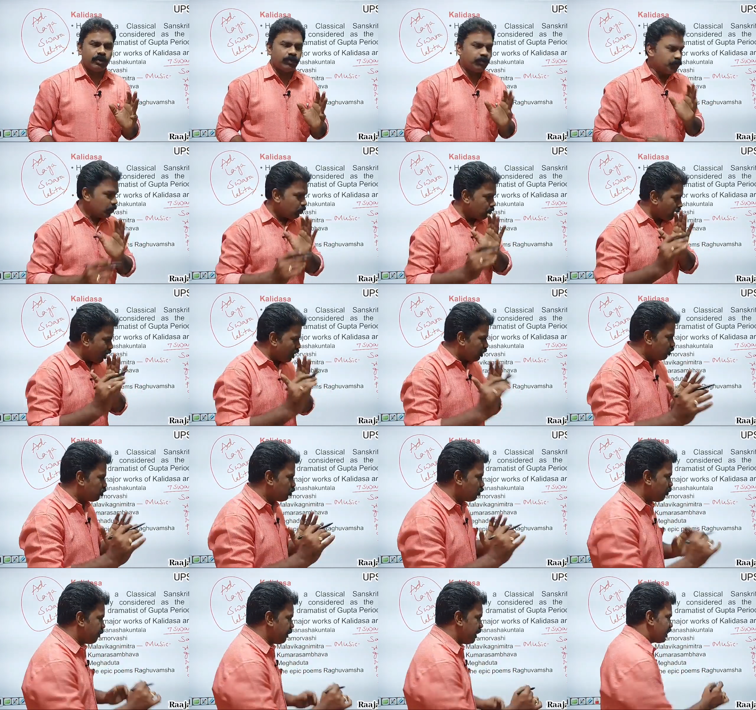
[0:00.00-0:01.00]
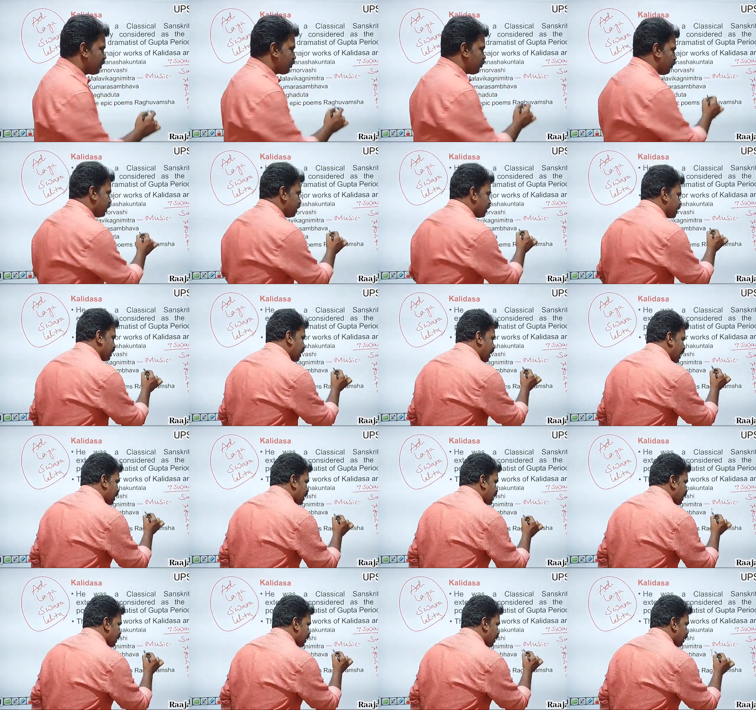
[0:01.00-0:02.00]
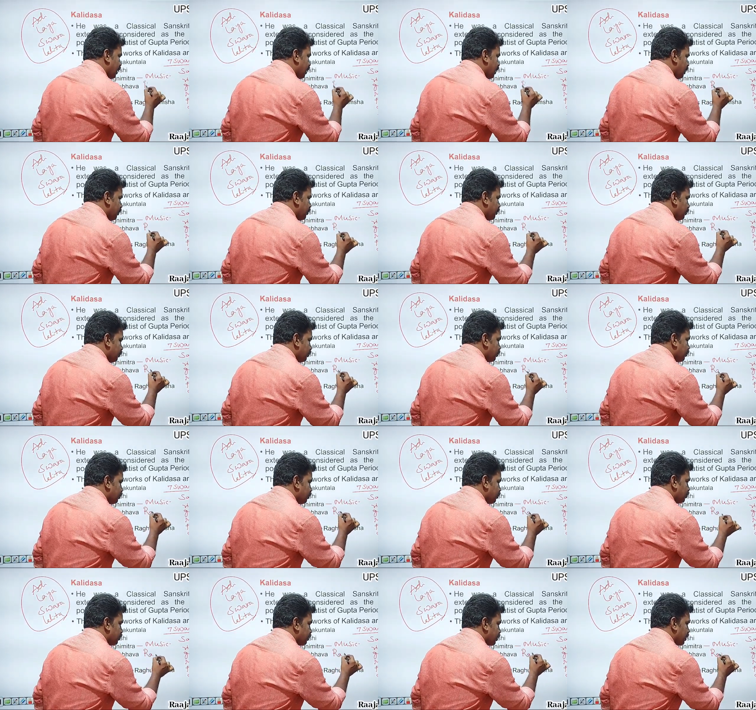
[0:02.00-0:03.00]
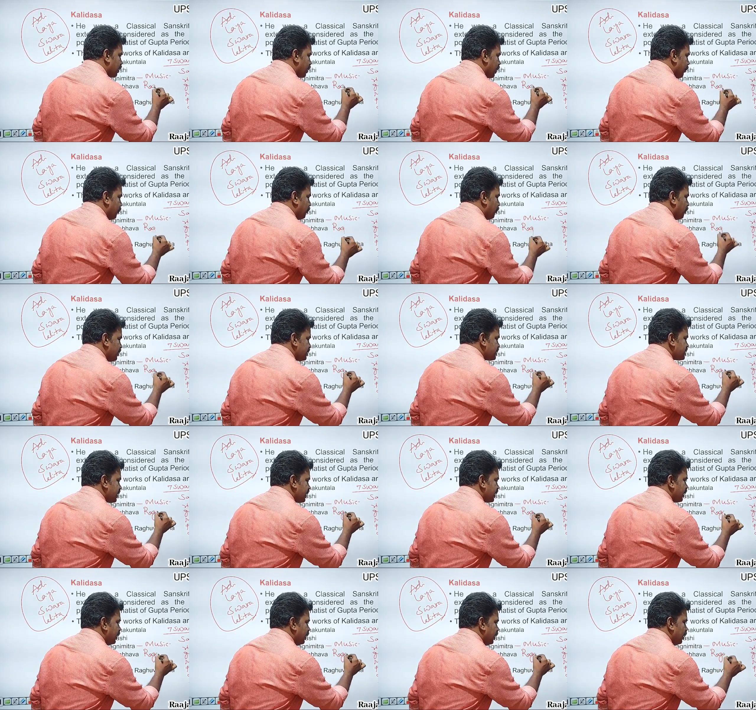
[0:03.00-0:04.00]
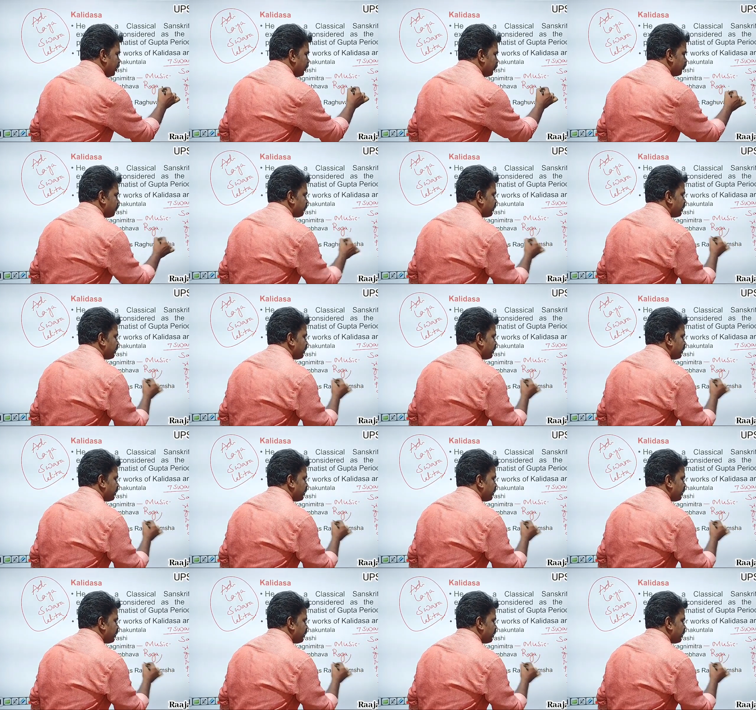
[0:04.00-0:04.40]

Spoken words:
If you want to make one raga, compulsory